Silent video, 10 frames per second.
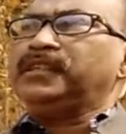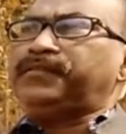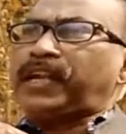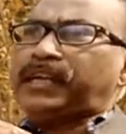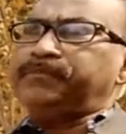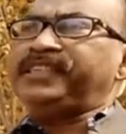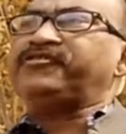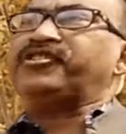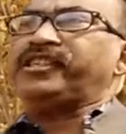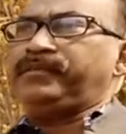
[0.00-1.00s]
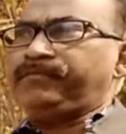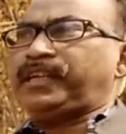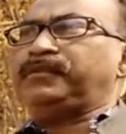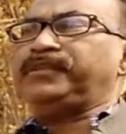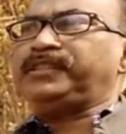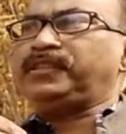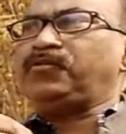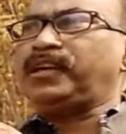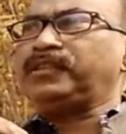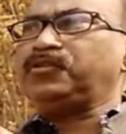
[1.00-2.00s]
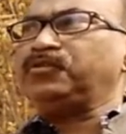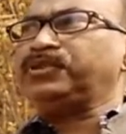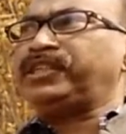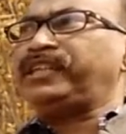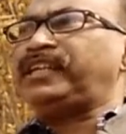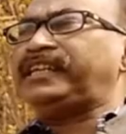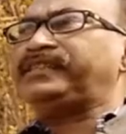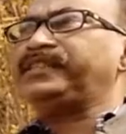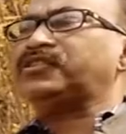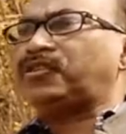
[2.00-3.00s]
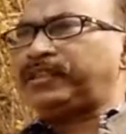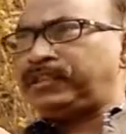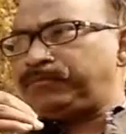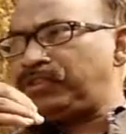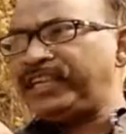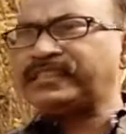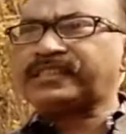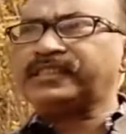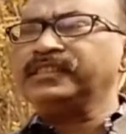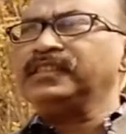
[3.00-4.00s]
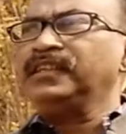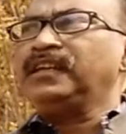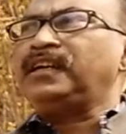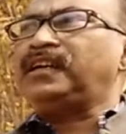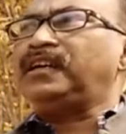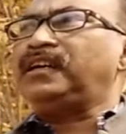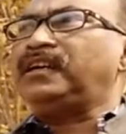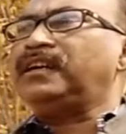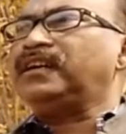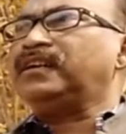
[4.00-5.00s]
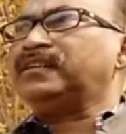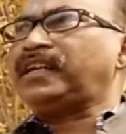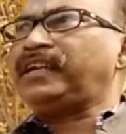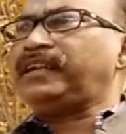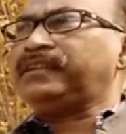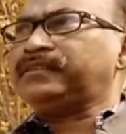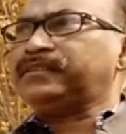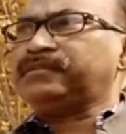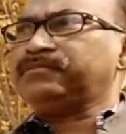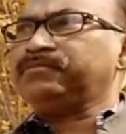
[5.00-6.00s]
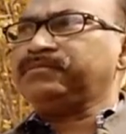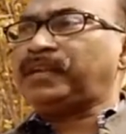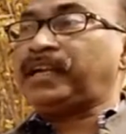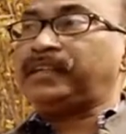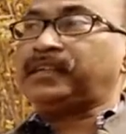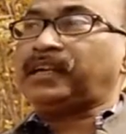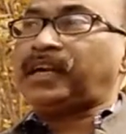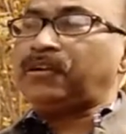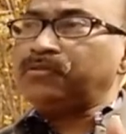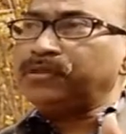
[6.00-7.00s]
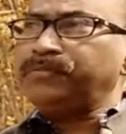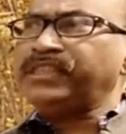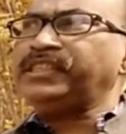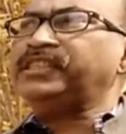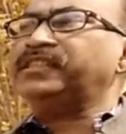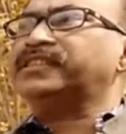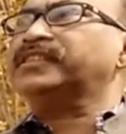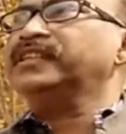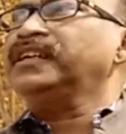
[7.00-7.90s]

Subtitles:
fragmentary 1, 2, 3 like this, or in bullets. And how would be here